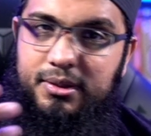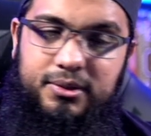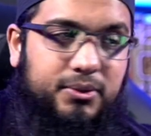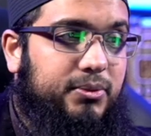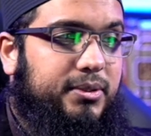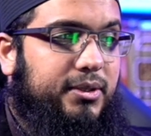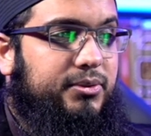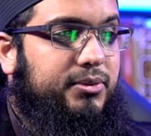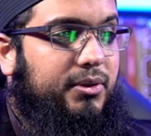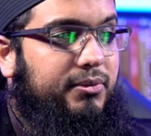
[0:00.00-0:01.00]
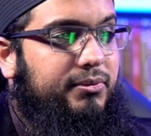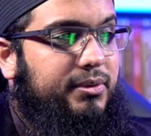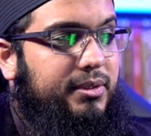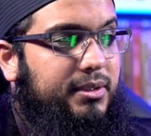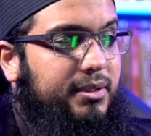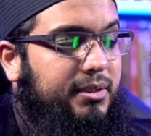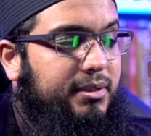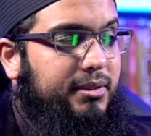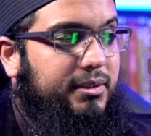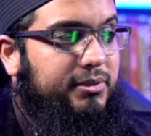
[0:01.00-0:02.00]
the other context of
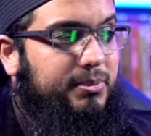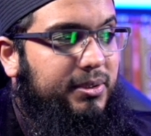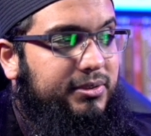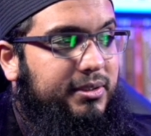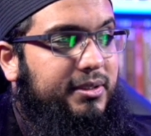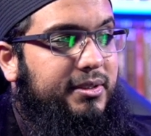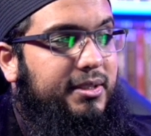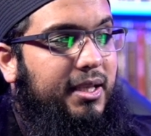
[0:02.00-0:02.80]
uh, His mercy.